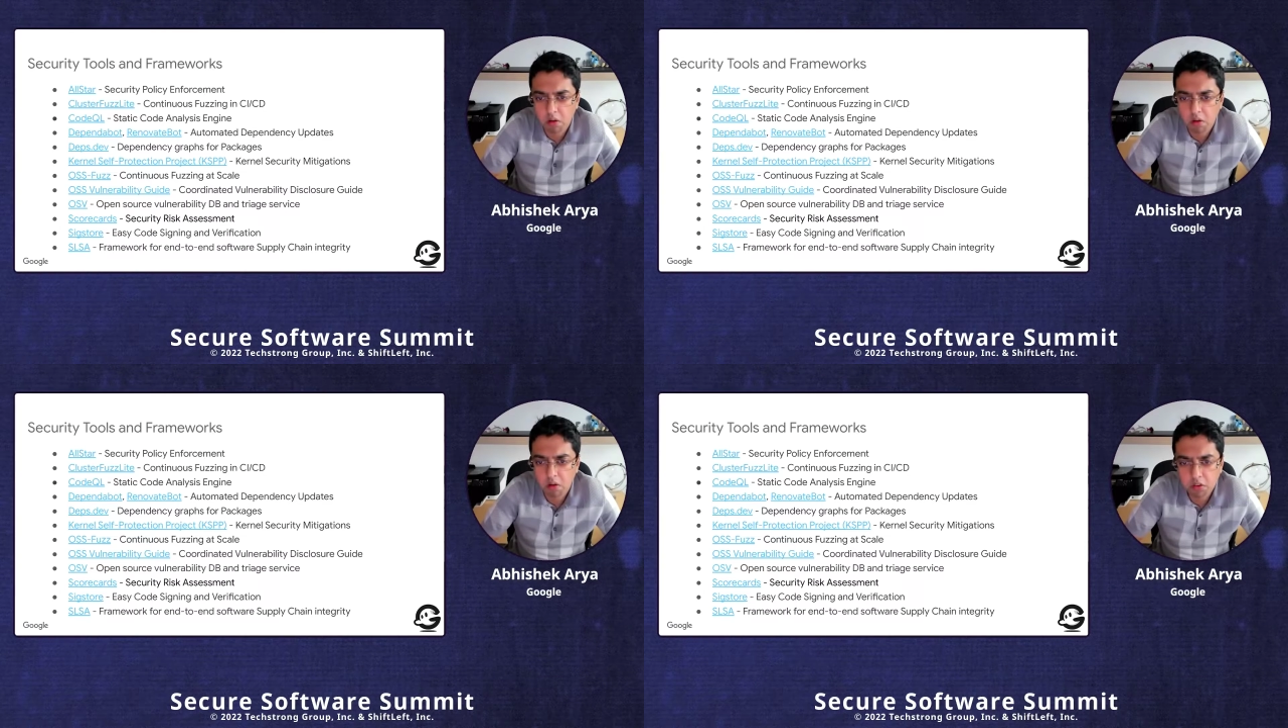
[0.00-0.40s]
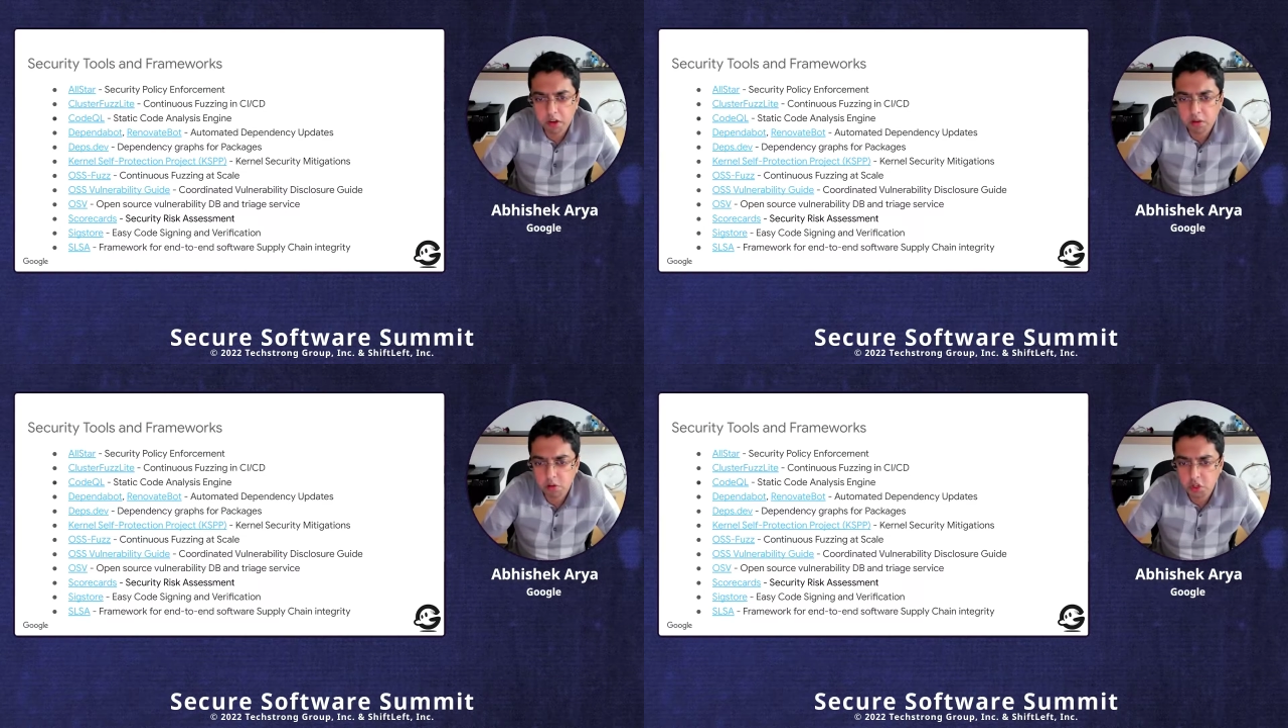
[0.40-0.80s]
Feel
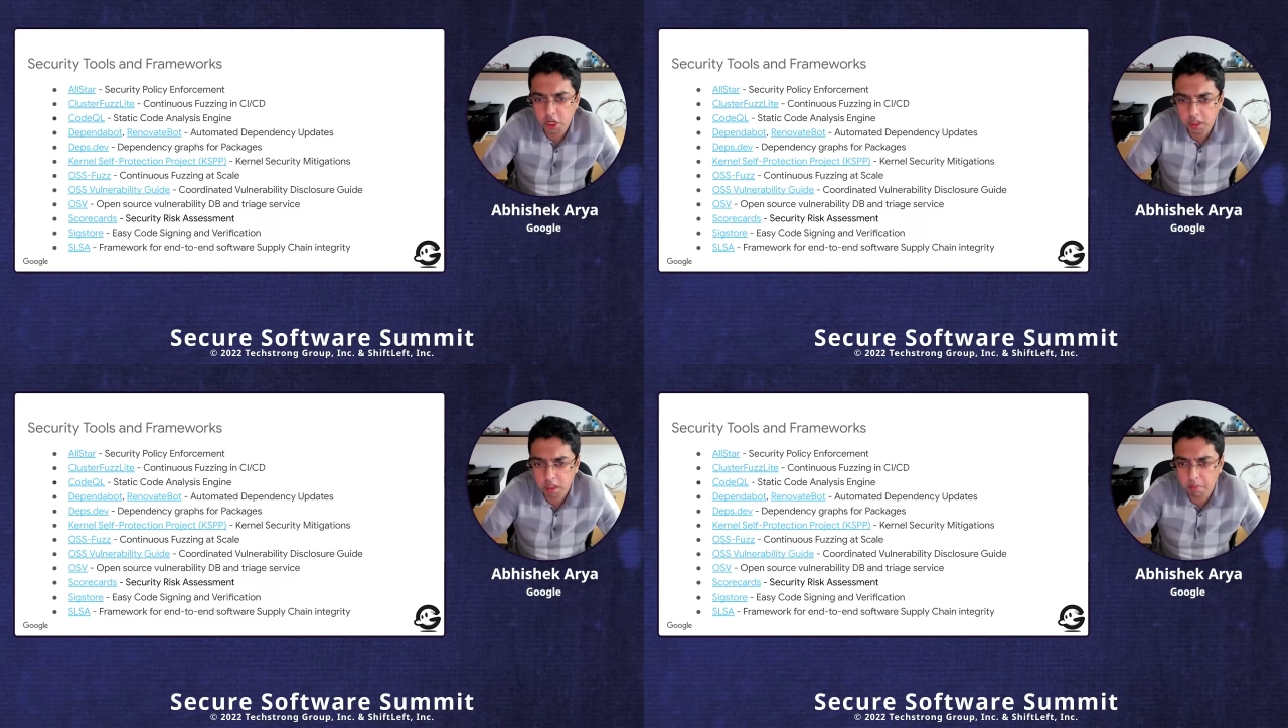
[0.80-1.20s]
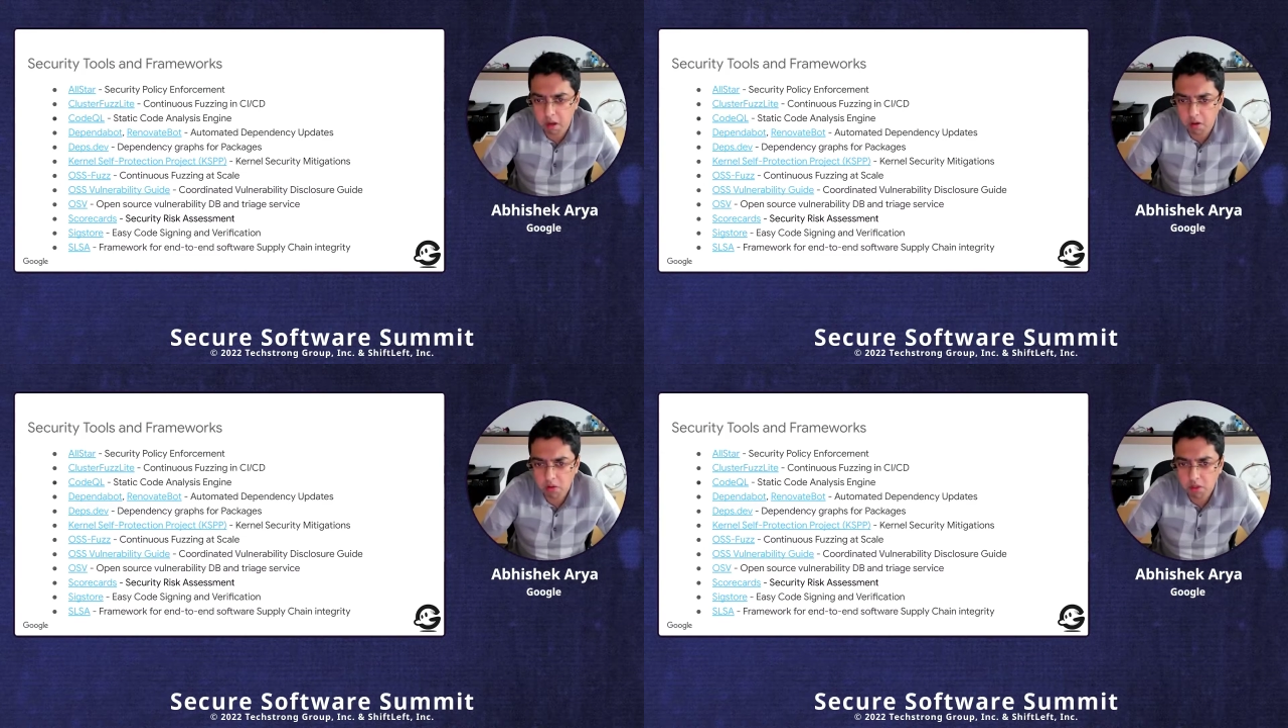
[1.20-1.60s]
free to check them
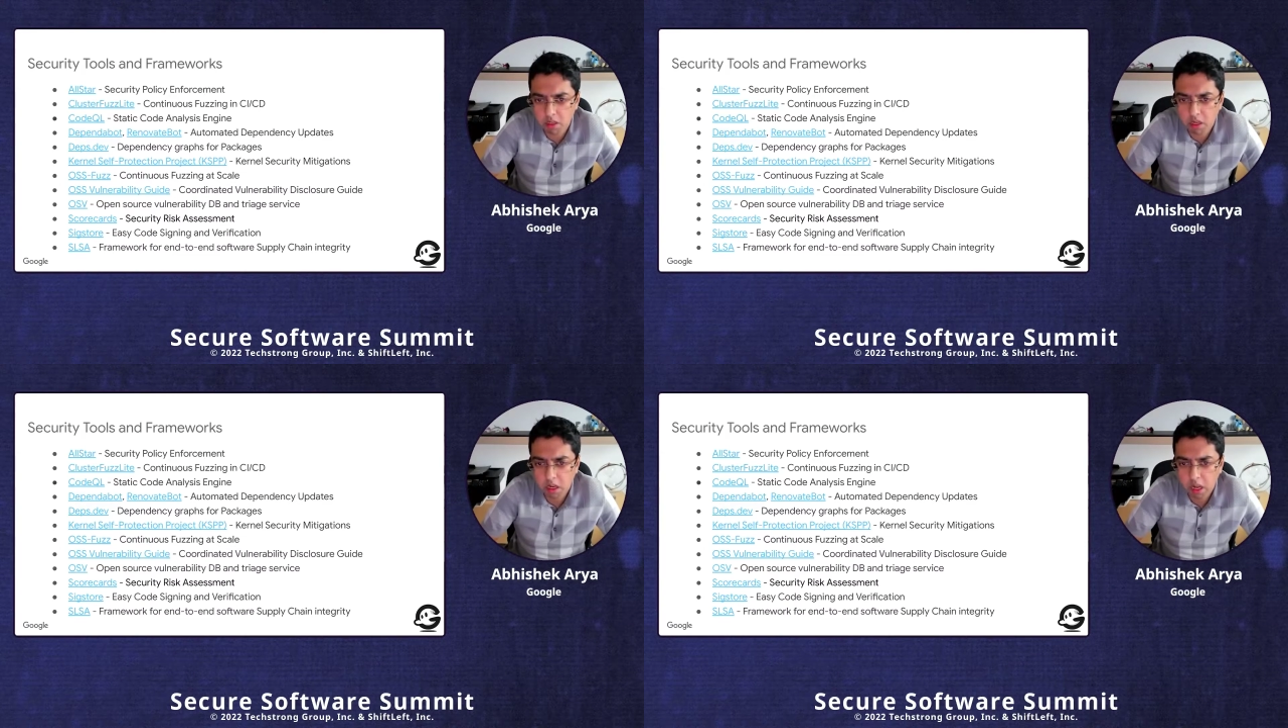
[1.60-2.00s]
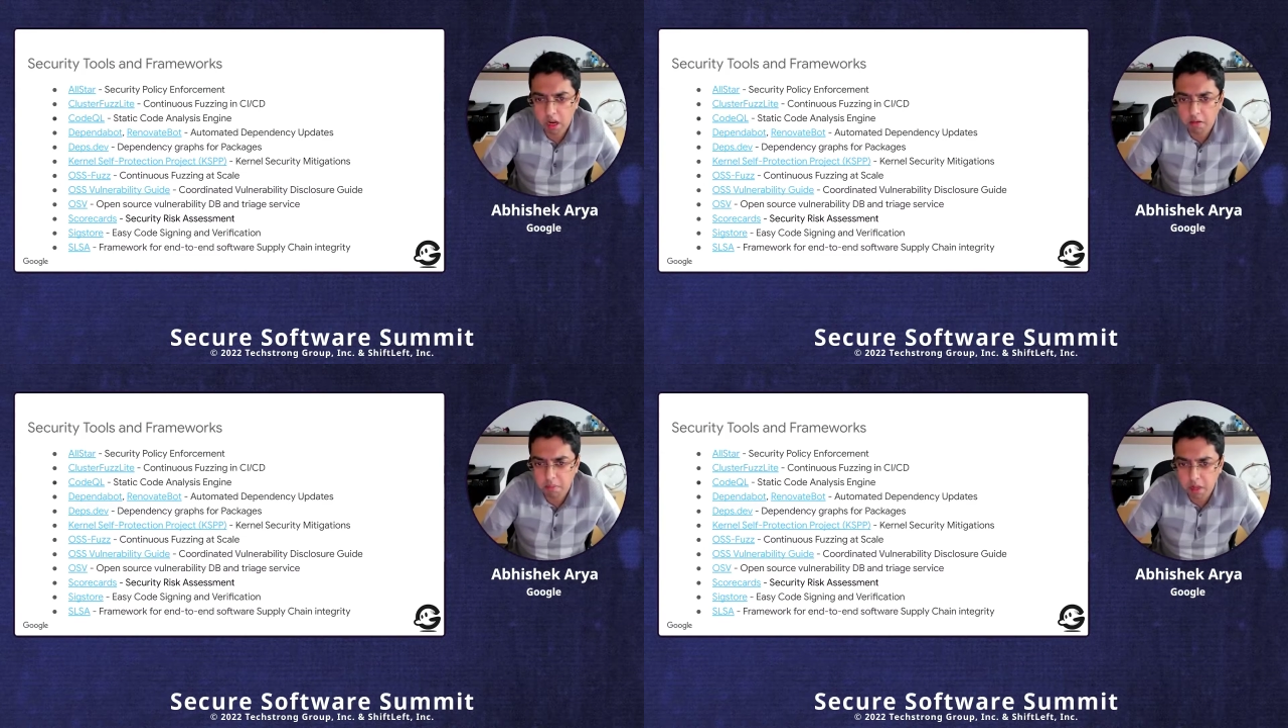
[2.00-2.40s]
out
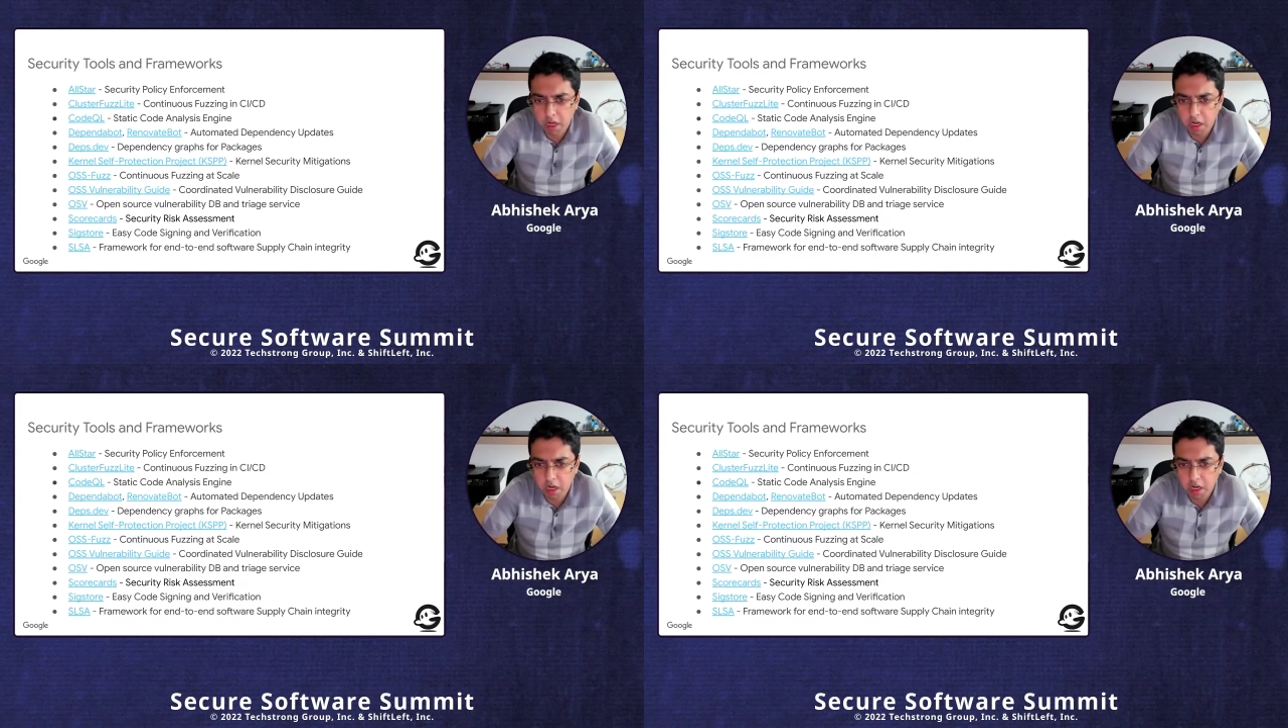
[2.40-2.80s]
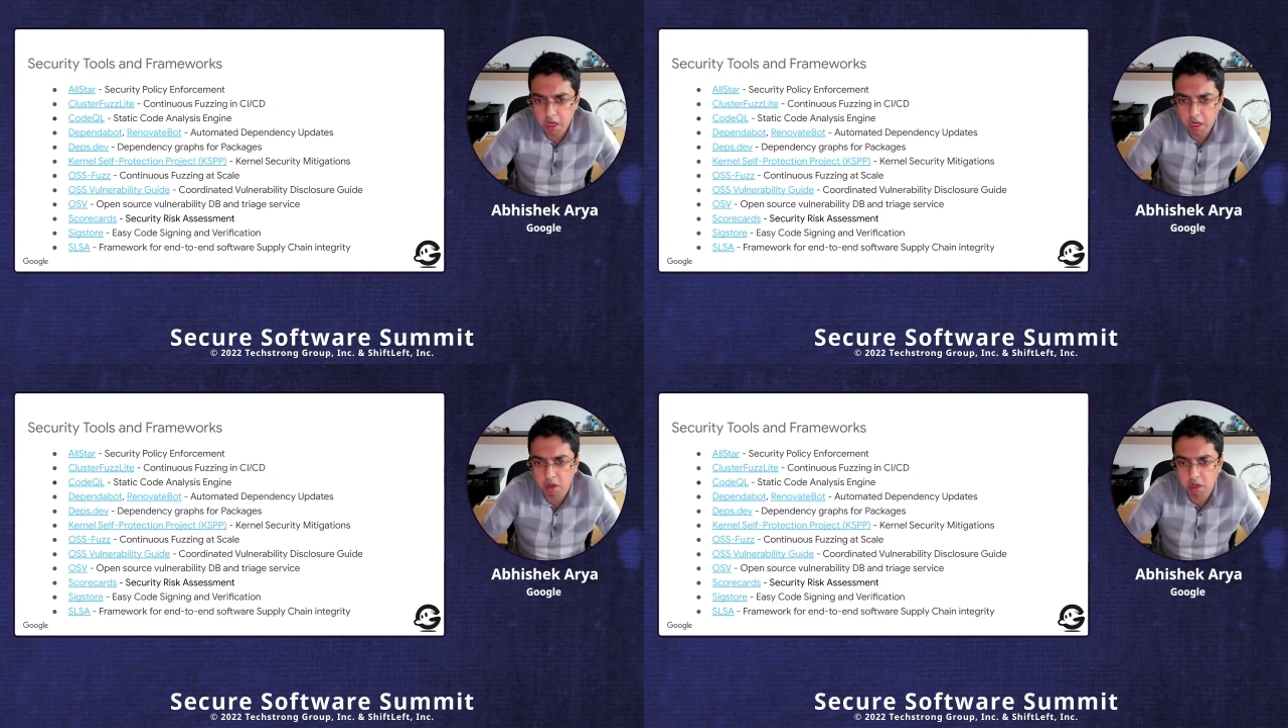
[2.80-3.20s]
and make
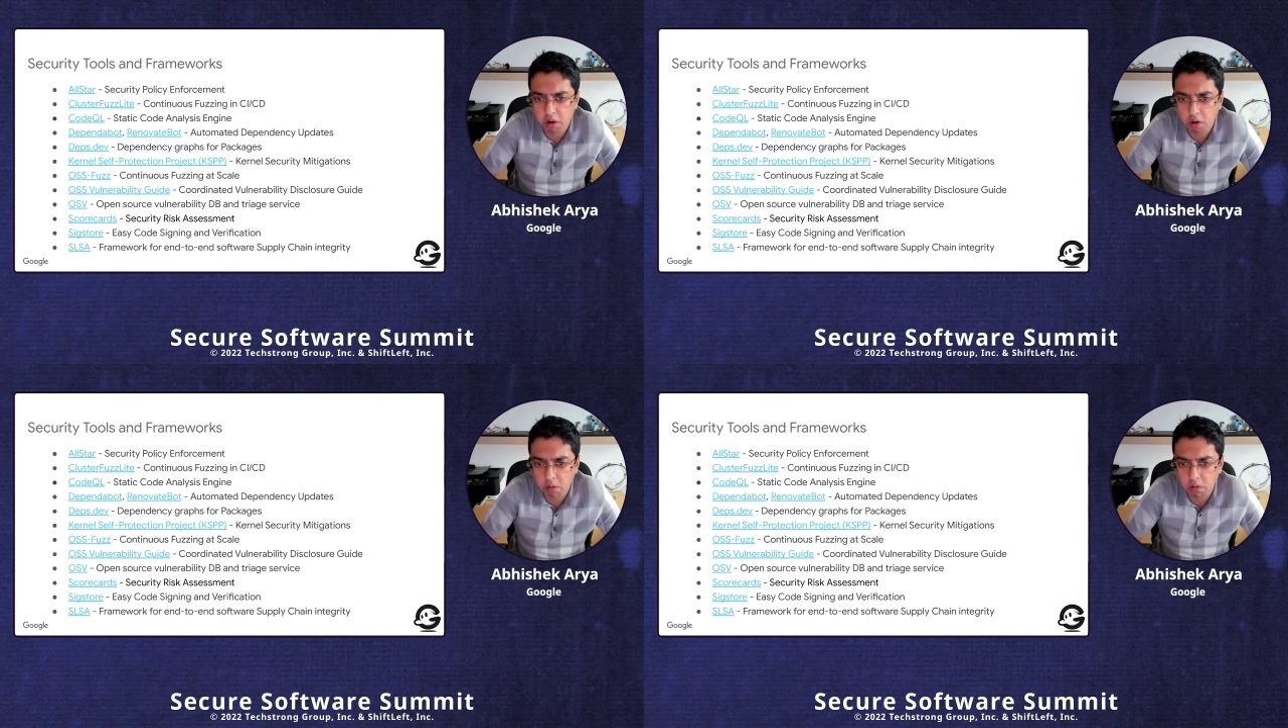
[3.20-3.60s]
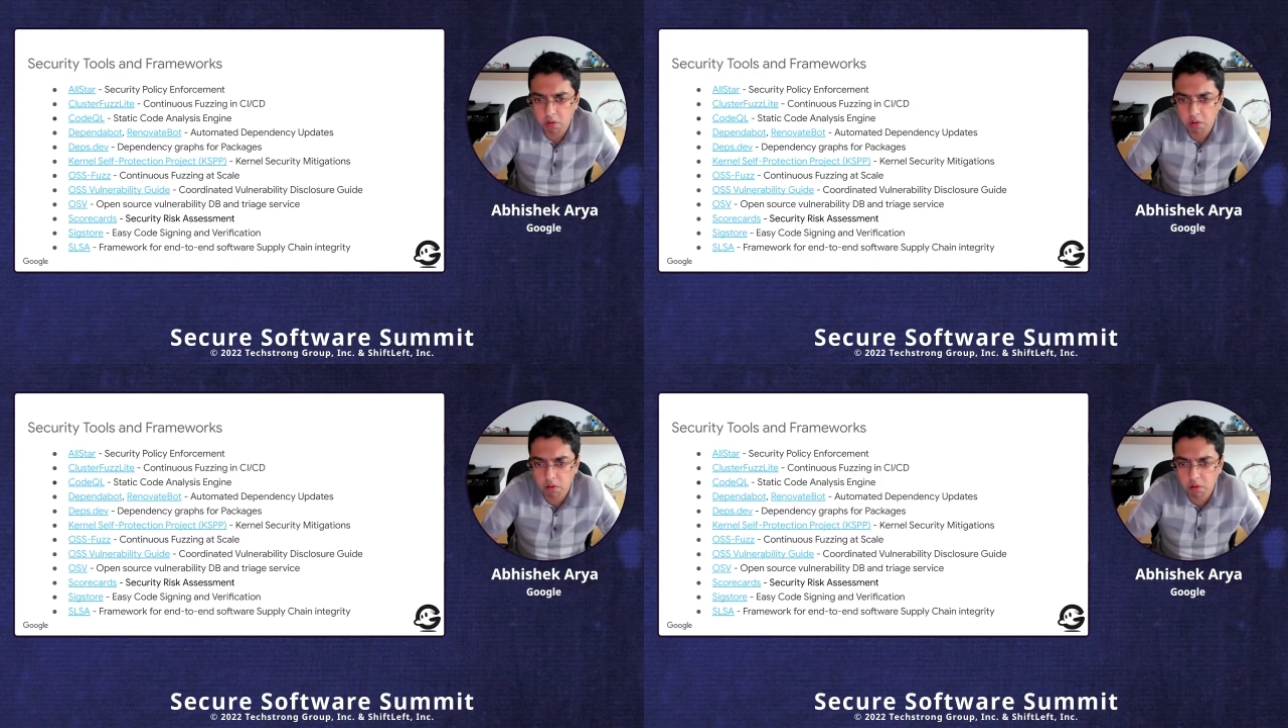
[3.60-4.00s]
sure to include
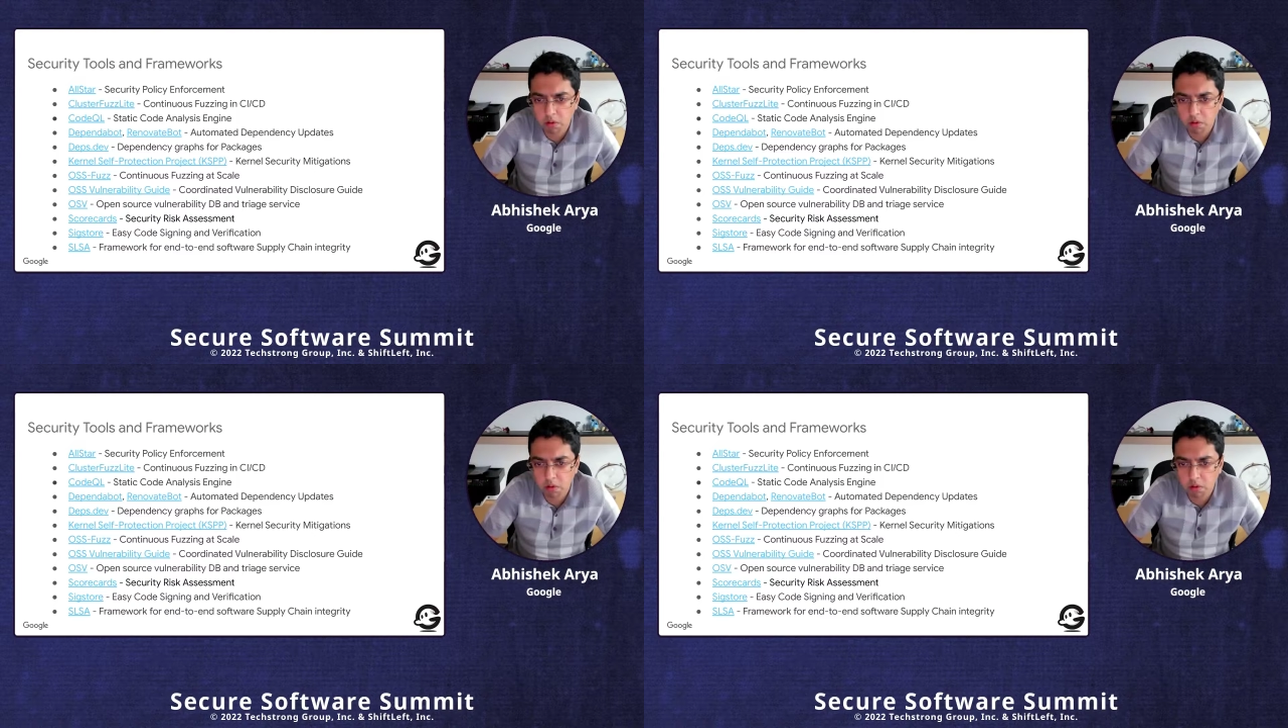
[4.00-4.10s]
them